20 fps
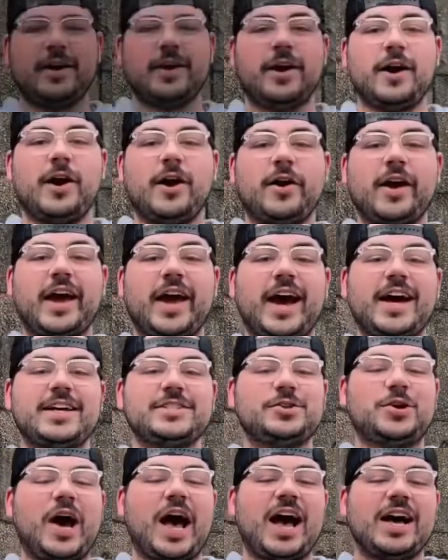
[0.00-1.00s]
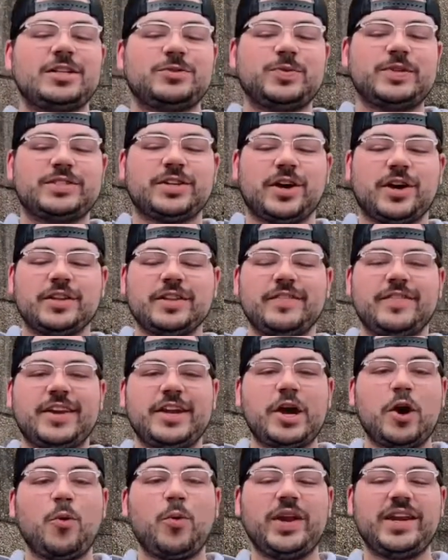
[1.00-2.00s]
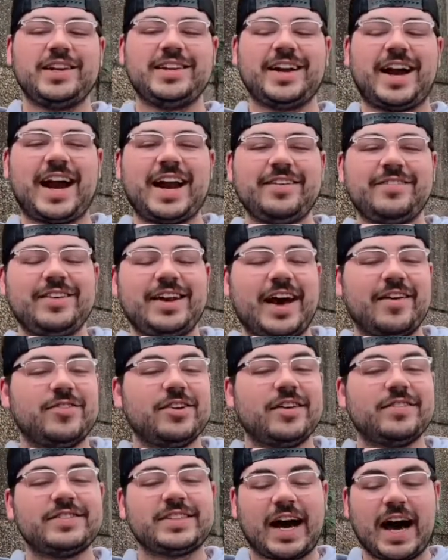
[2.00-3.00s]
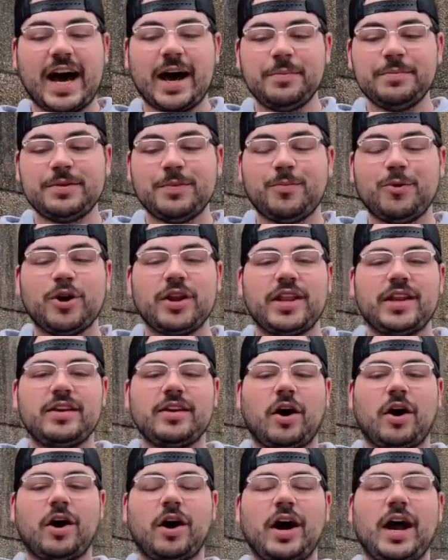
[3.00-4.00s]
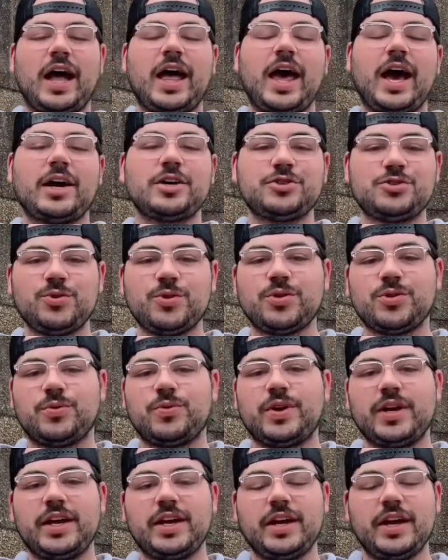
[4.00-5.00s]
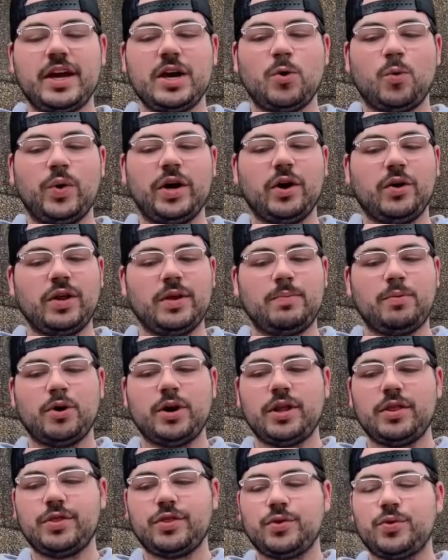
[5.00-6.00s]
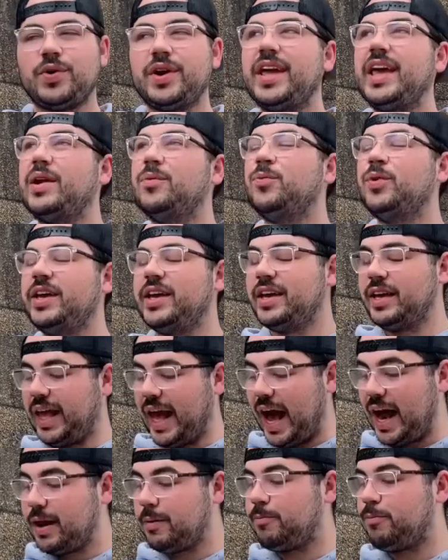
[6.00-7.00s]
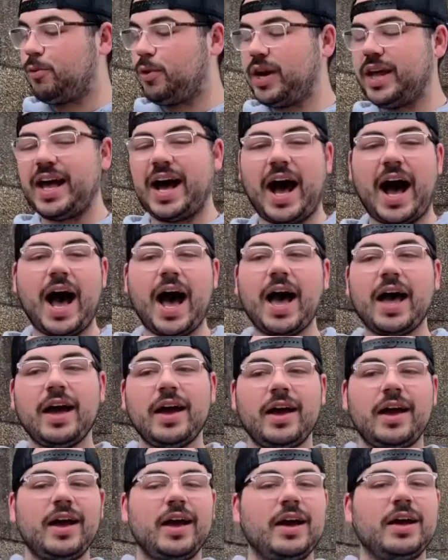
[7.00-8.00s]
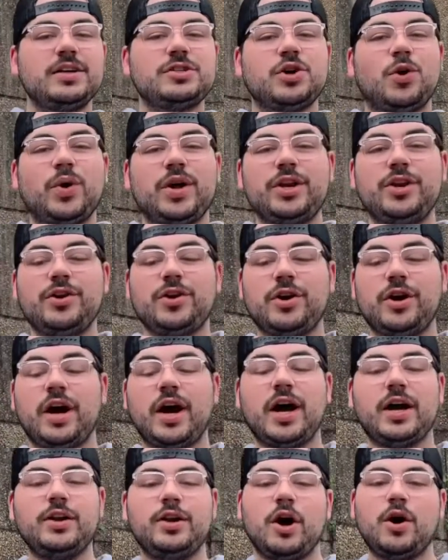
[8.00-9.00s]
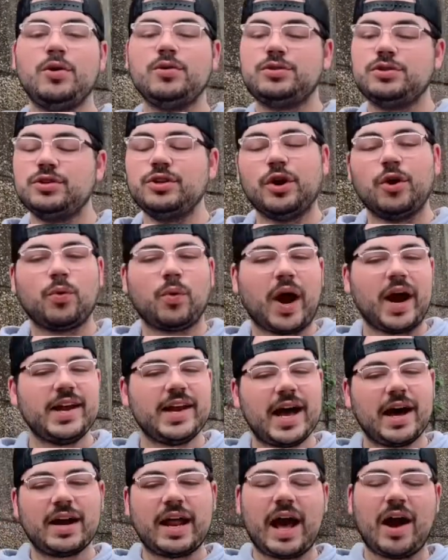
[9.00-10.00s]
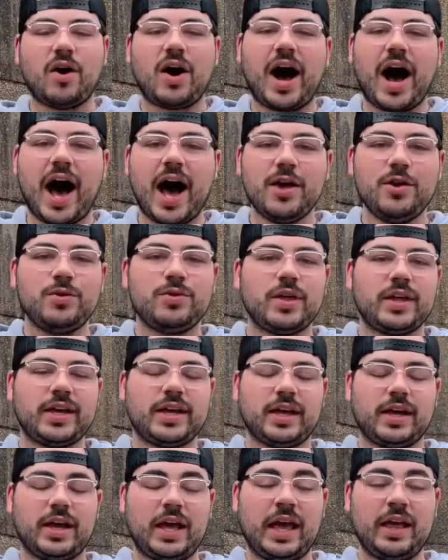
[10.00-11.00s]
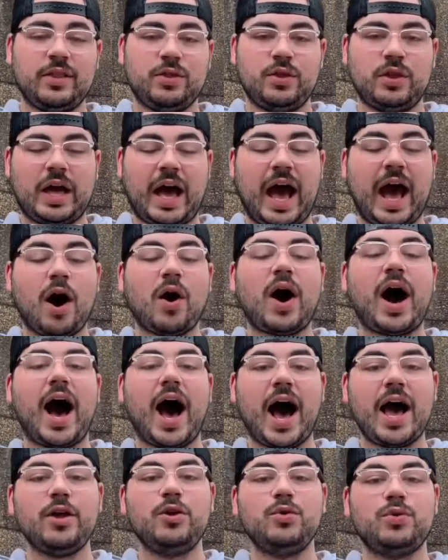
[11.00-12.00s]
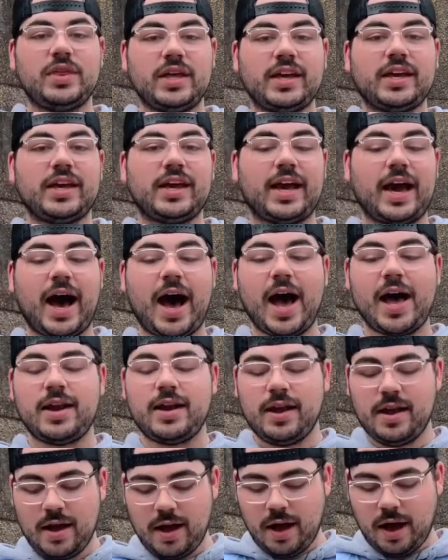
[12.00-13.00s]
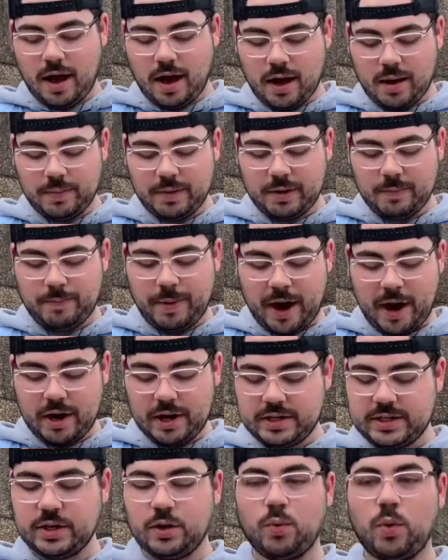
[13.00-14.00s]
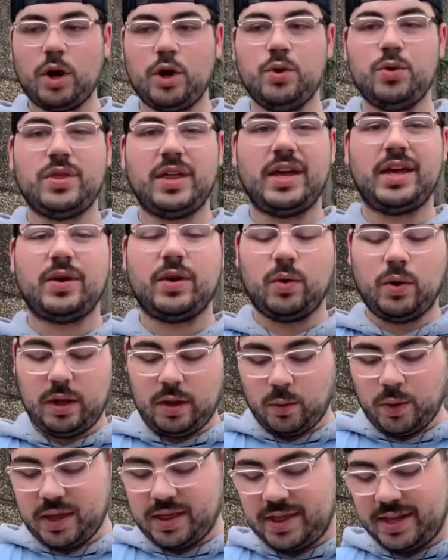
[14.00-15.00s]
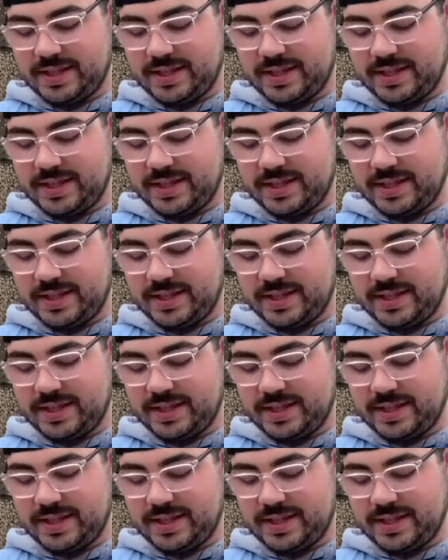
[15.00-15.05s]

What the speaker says: Okay, guys, so as we saw in the video, we did not even have enough time to put in our extra 3. We only put in 3, and we got it pretty high. So in your notes, write down how high you think it got, compare it to what you think with this